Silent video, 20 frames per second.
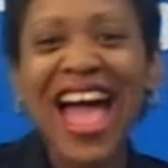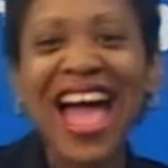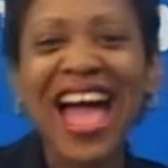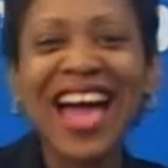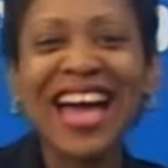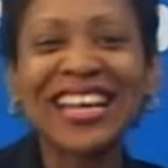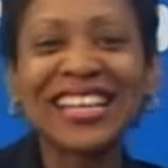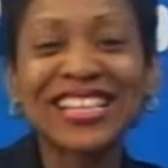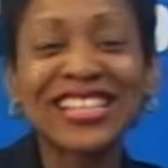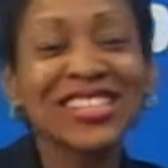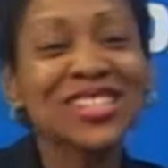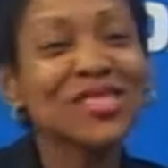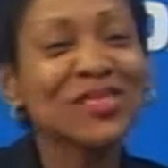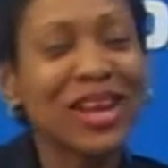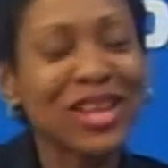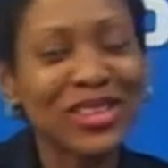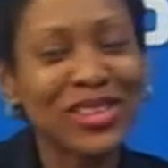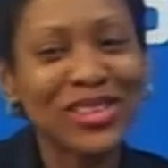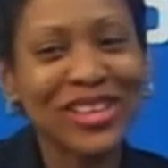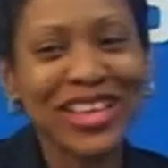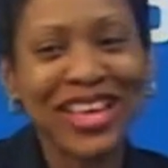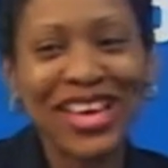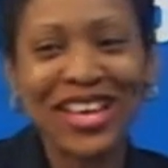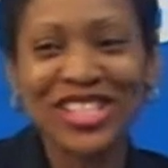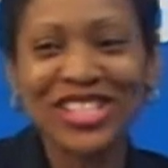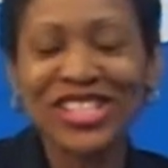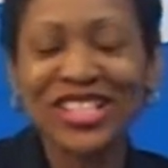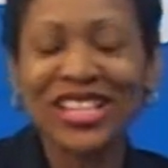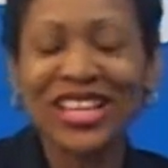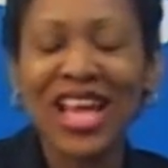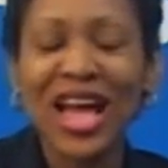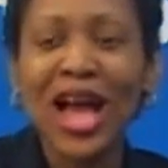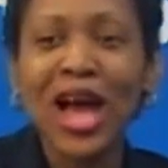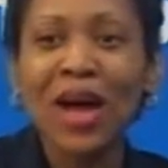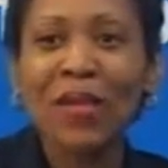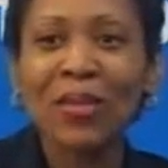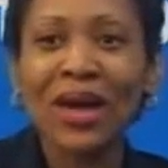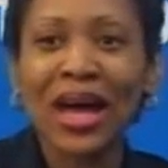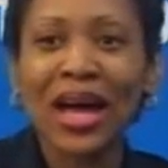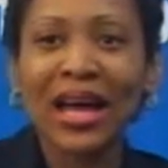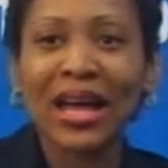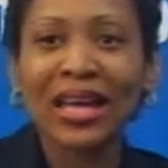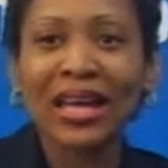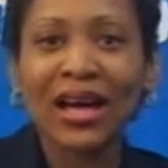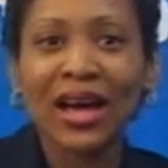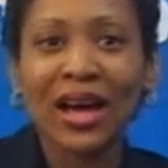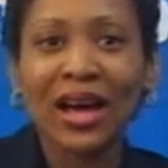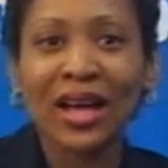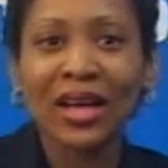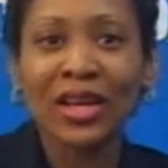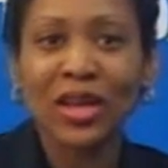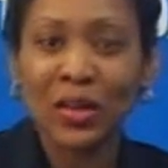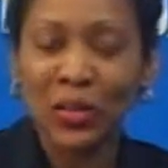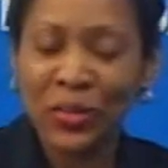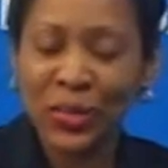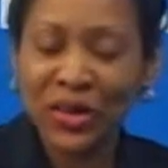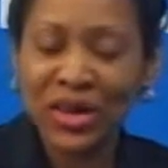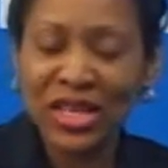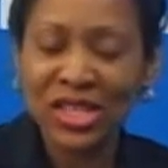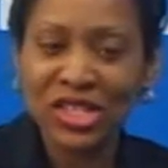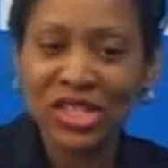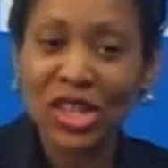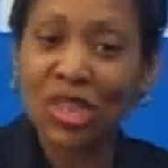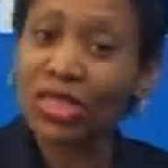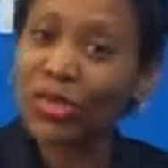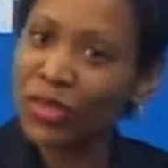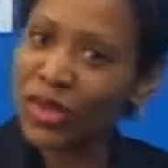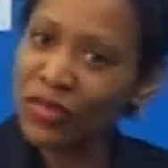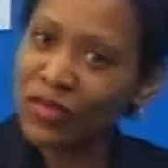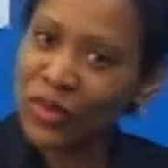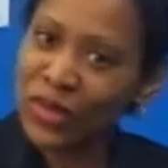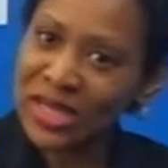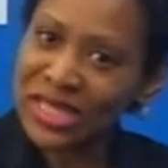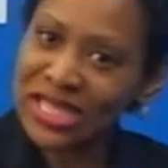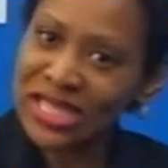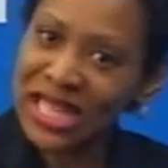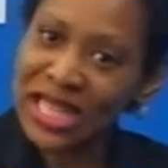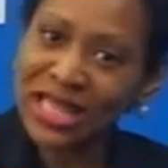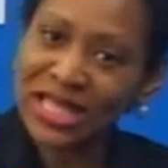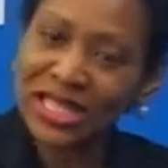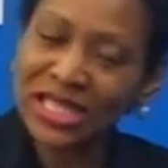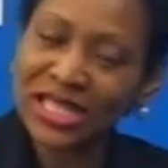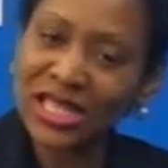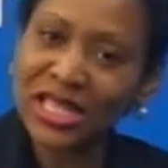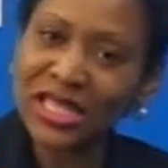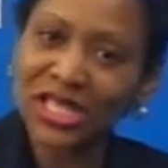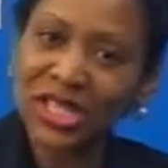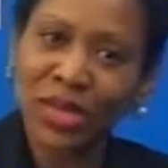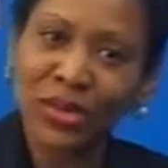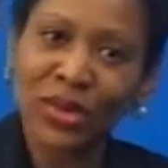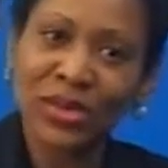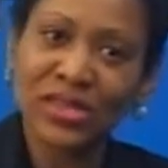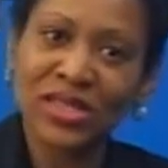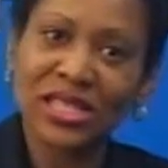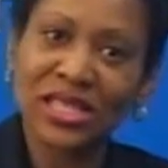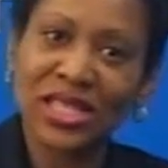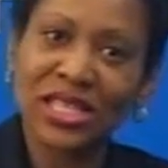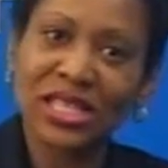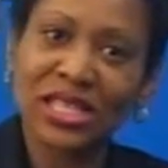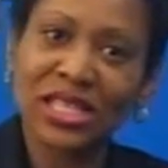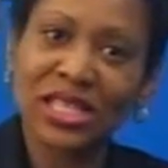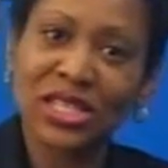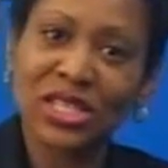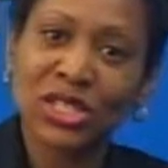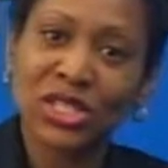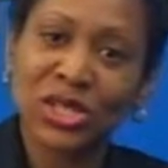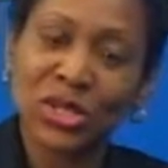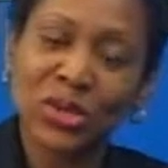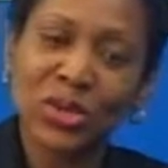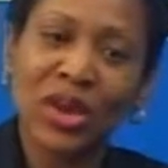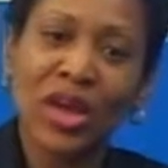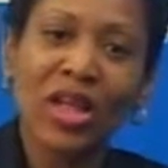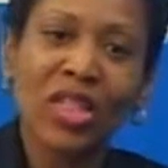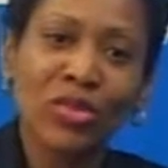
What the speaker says: And this is my new location. My number is 346-0662,